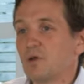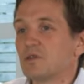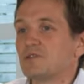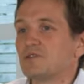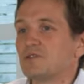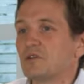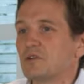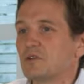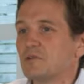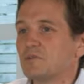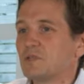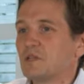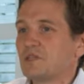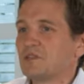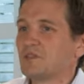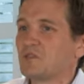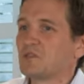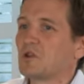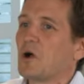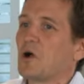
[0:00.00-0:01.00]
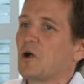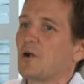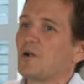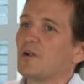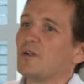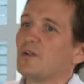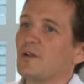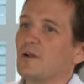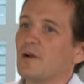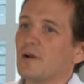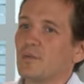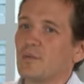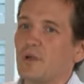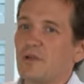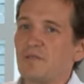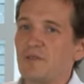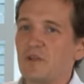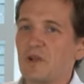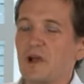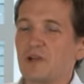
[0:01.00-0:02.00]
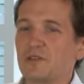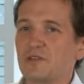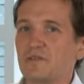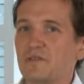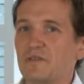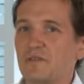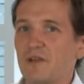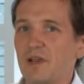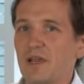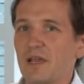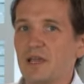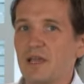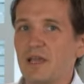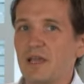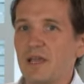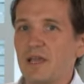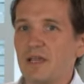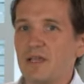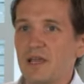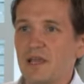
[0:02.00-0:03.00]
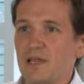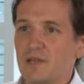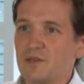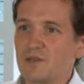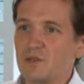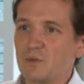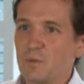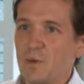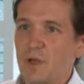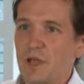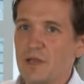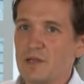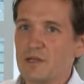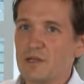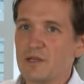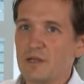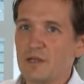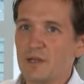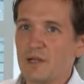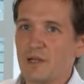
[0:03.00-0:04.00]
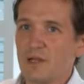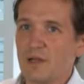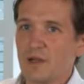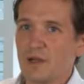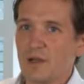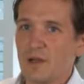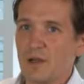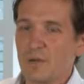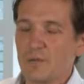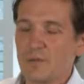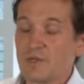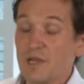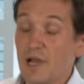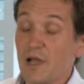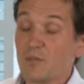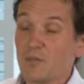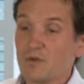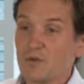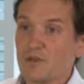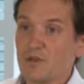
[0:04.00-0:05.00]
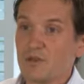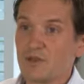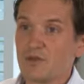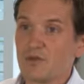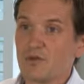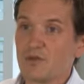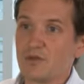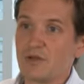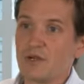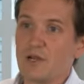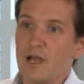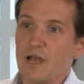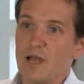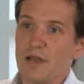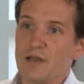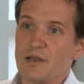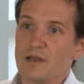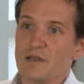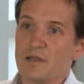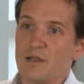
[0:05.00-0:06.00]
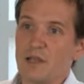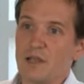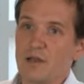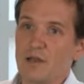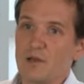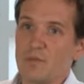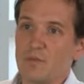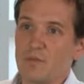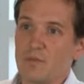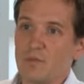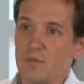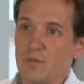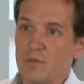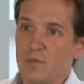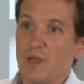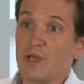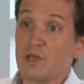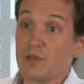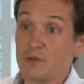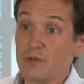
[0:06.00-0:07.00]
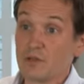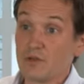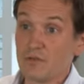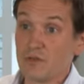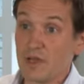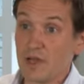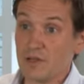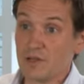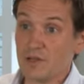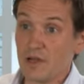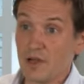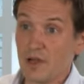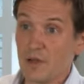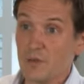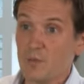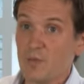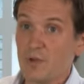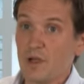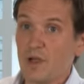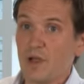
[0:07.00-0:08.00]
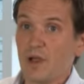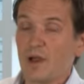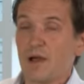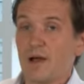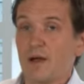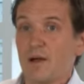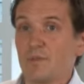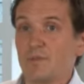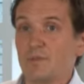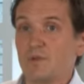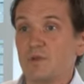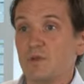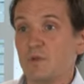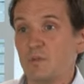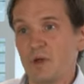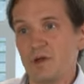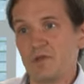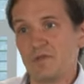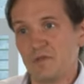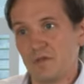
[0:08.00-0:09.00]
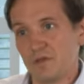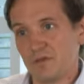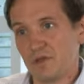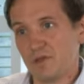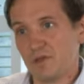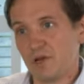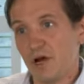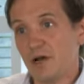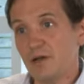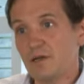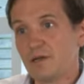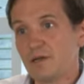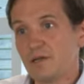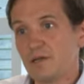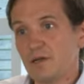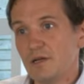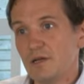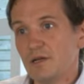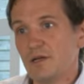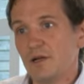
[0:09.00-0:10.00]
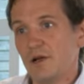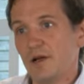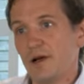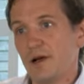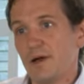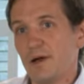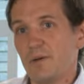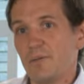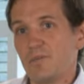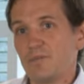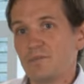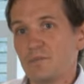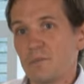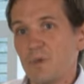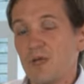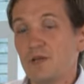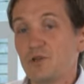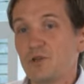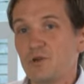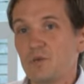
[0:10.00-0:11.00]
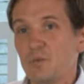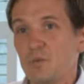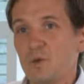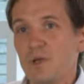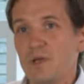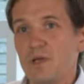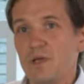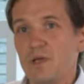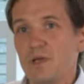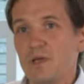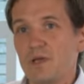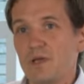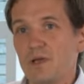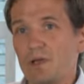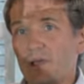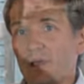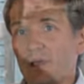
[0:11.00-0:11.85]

what the circumstances are, every guy should feel like they can spend time with their children and they can make use of that time to the benefit of the child. It should be